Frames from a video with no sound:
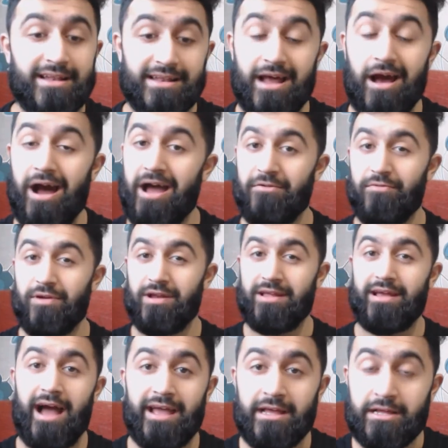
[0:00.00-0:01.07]
Now, I
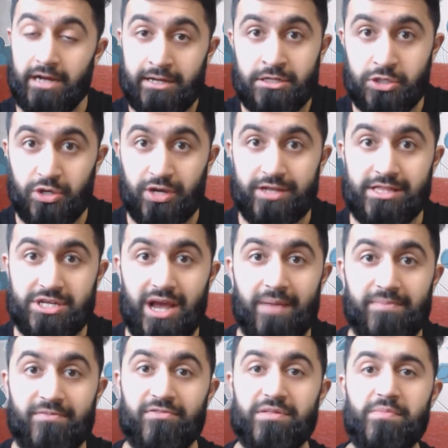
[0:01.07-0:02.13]
really, I, I enjoyed the
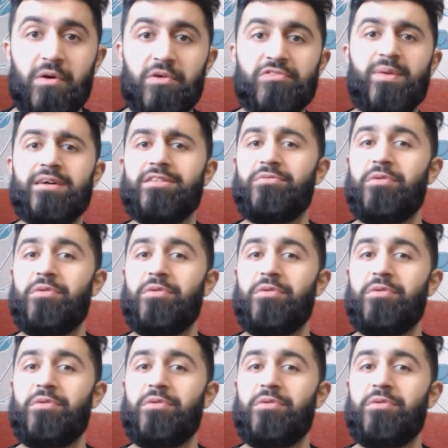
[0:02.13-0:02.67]
chapter for the most part.